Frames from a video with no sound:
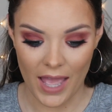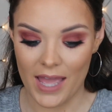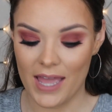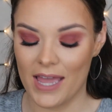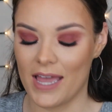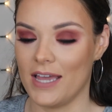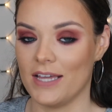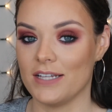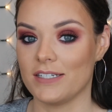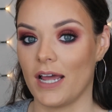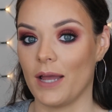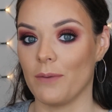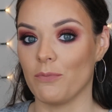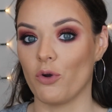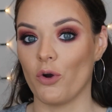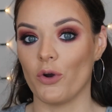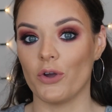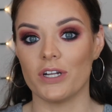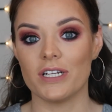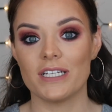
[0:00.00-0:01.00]
And
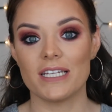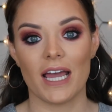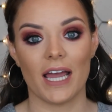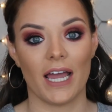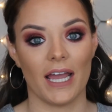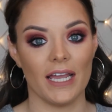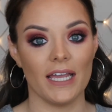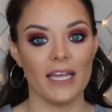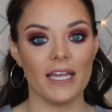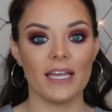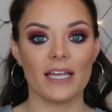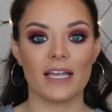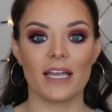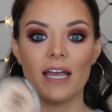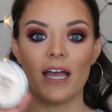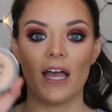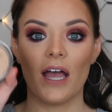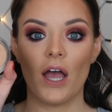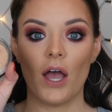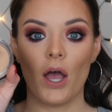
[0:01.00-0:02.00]
I'm going to
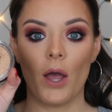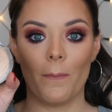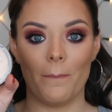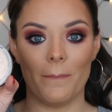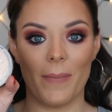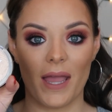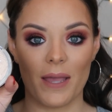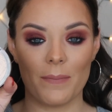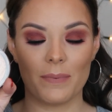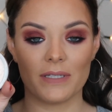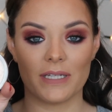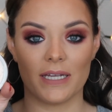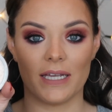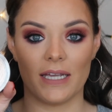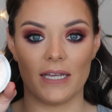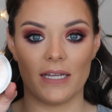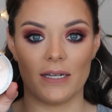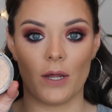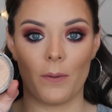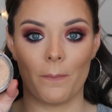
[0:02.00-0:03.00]
take
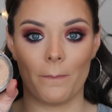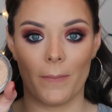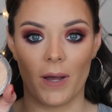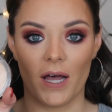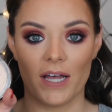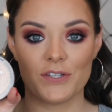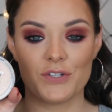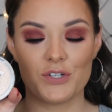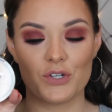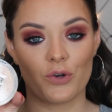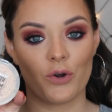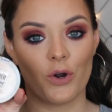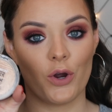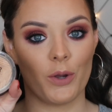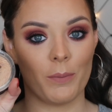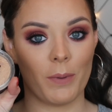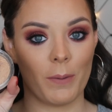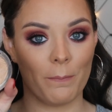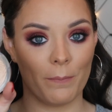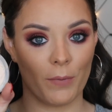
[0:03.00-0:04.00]
Maybelline Master
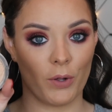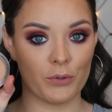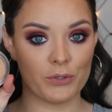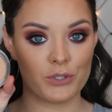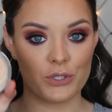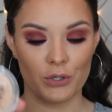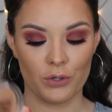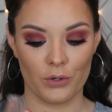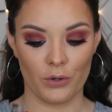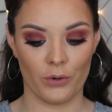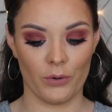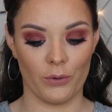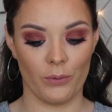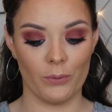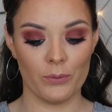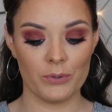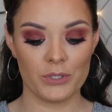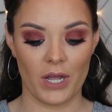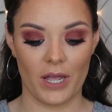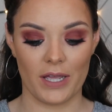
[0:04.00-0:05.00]
Chrome Molten
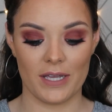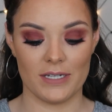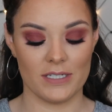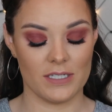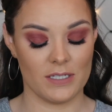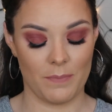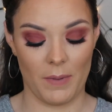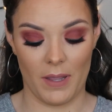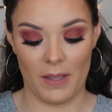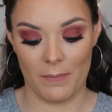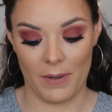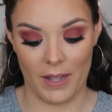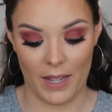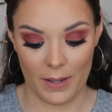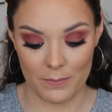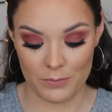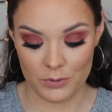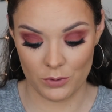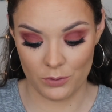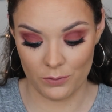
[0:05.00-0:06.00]
Gold. It has been my
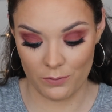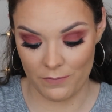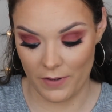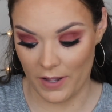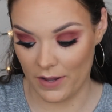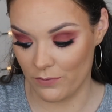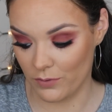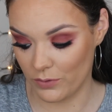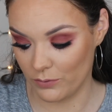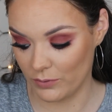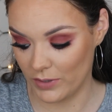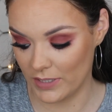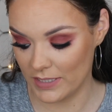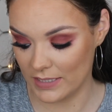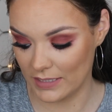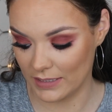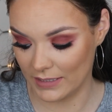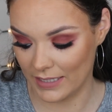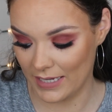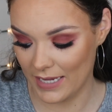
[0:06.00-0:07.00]
absolute favorite
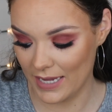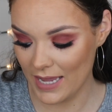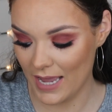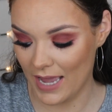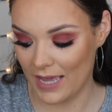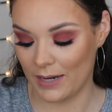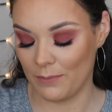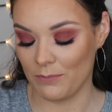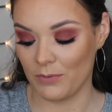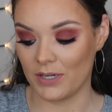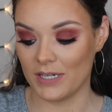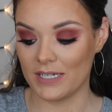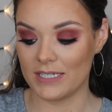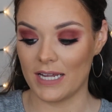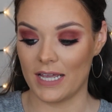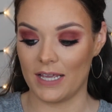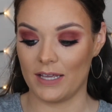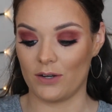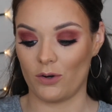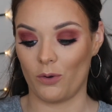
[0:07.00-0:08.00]
recently. And I'm gonna
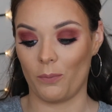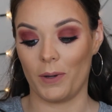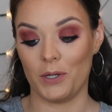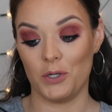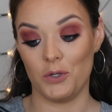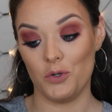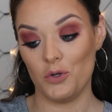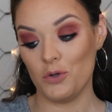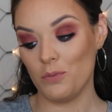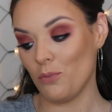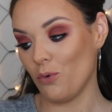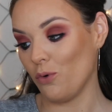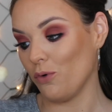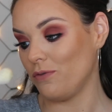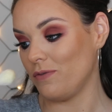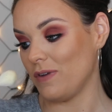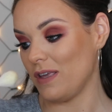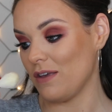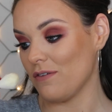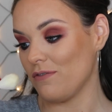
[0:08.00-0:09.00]
take it on my new
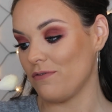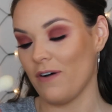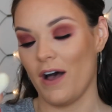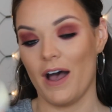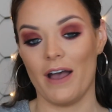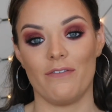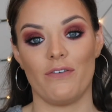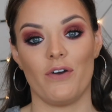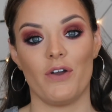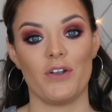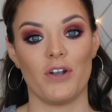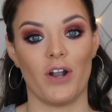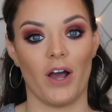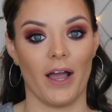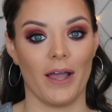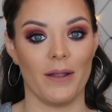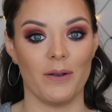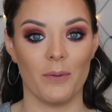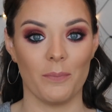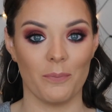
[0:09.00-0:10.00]
Morphe
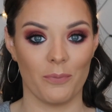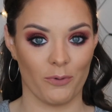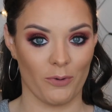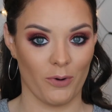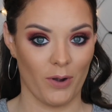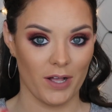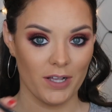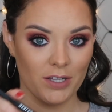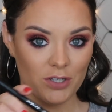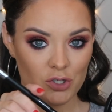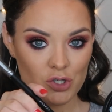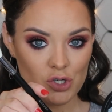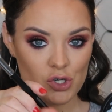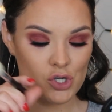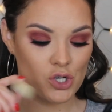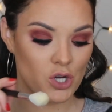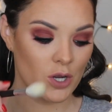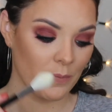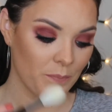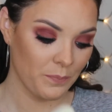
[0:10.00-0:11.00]
509
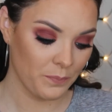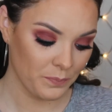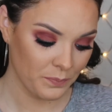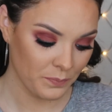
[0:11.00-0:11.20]
brush.